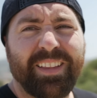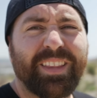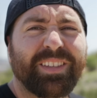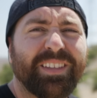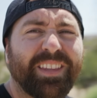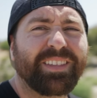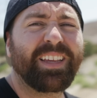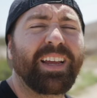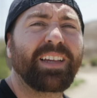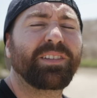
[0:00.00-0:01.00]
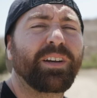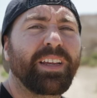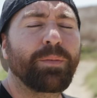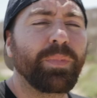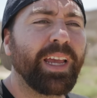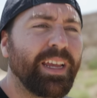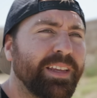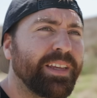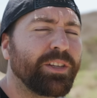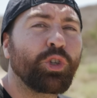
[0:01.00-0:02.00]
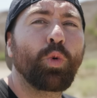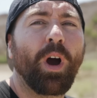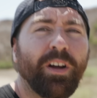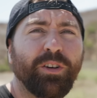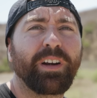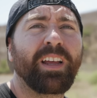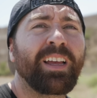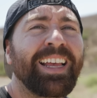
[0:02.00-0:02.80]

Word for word: This is the Sennheiser M K E two hundred.